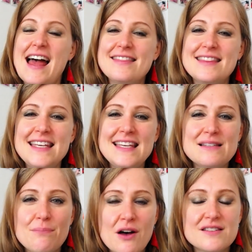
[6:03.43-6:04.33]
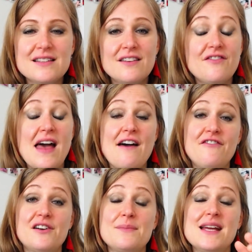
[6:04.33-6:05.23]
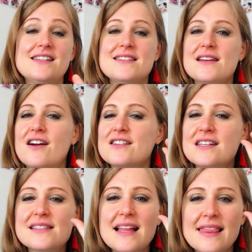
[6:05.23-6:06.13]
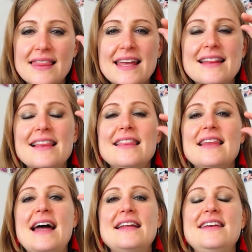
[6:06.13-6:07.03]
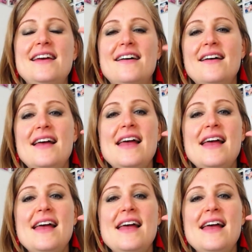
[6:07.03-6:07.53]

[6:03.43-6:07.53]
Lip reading: And these positive affirmations are just a little idea